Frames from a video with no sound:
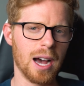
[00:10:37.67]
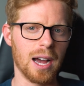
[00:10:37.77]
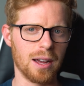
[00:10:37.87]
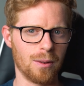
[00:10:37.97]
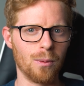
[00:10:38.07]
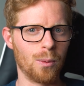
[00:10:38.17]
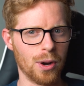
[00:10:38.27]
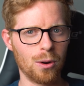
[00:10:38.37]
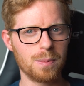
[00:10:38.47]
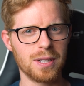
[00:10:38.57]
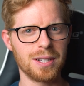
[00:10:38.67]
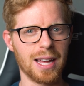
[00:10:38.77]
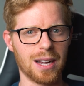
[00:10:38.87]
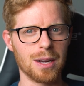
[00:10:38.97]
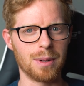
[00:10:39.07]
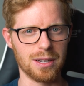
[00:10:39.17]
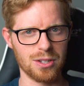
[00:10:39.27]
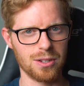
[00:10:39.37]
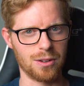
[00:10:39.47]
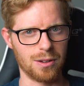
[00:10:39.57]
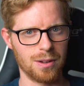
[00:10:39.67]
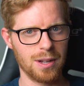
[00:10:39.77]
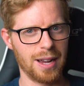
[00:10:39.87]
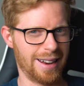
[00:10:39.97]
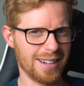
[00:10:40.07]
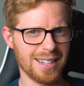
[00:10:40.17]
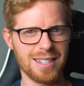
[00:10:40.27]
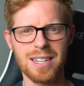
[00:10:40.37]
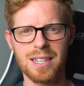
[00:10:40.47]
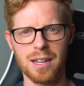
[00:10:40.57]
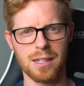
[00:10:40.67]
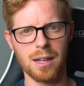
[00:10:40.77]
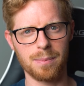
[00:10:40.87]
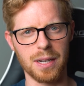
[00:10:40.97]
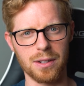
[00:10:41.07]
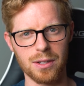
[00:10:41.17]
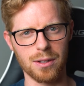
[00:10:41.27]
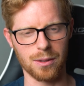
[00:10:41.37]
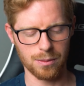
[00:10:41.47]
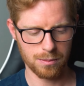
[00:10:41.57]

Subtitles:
I would hope to see that coming soon. And it's as easy as an update too.